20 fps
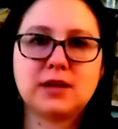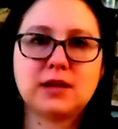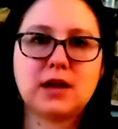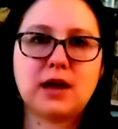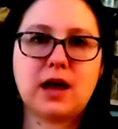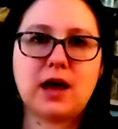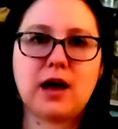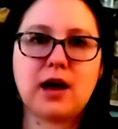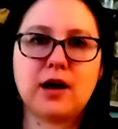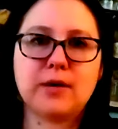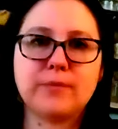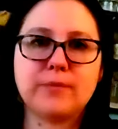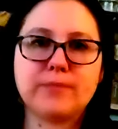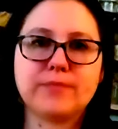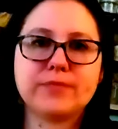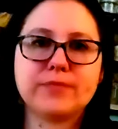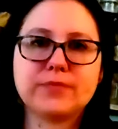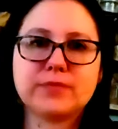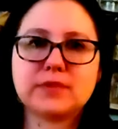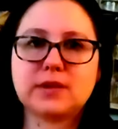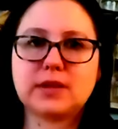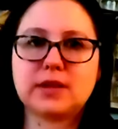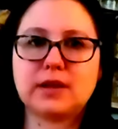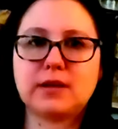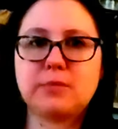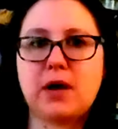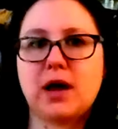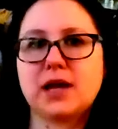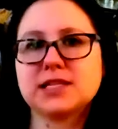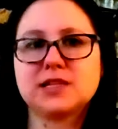
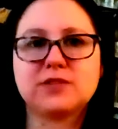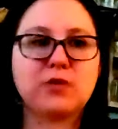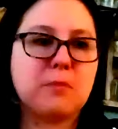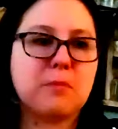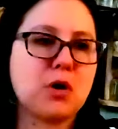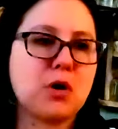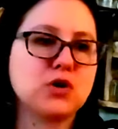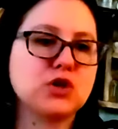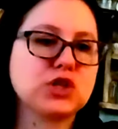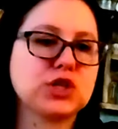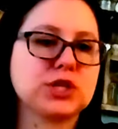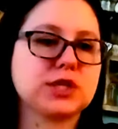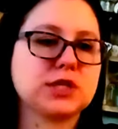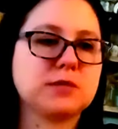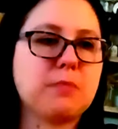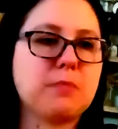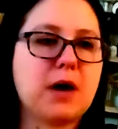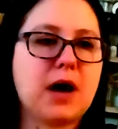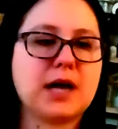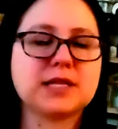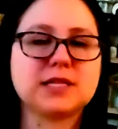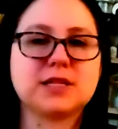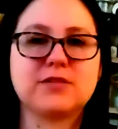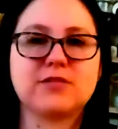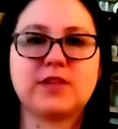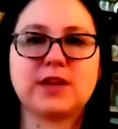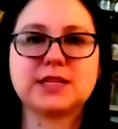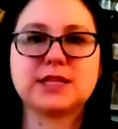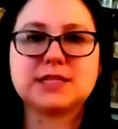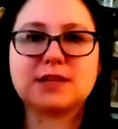positive emotions, positive
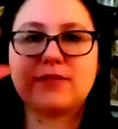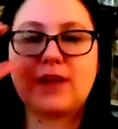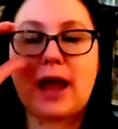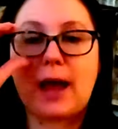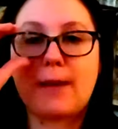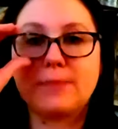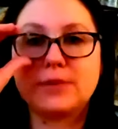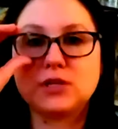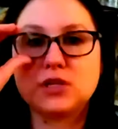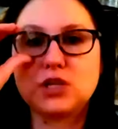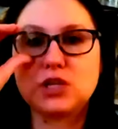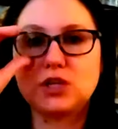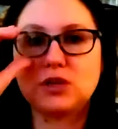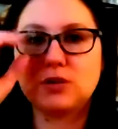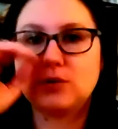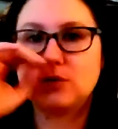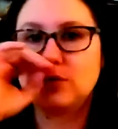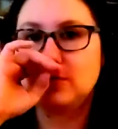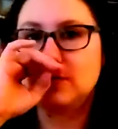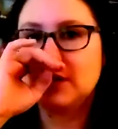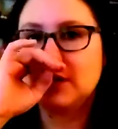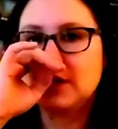things that have happened to you,